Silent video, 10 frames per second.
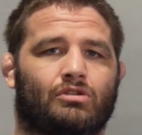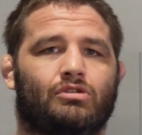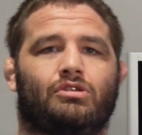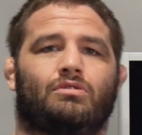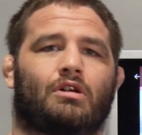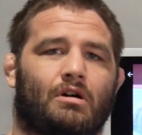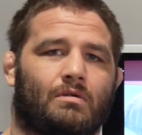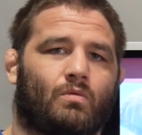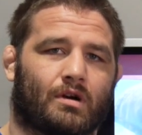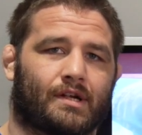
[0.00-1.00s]

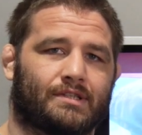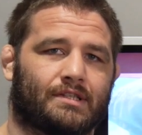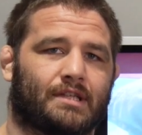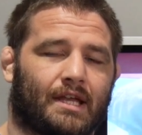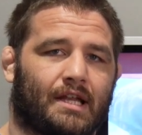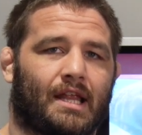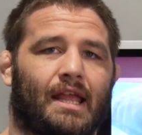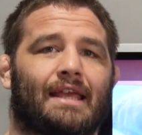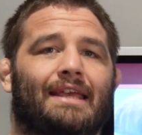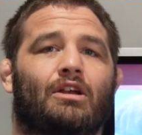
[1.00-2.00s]
judo works as like an
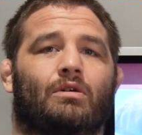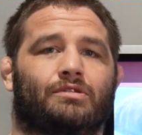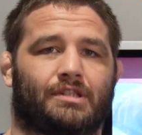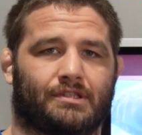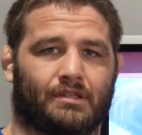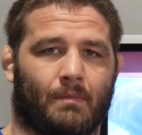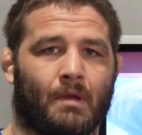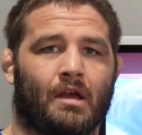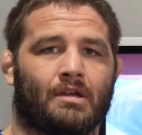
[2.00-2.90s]
ecosystem.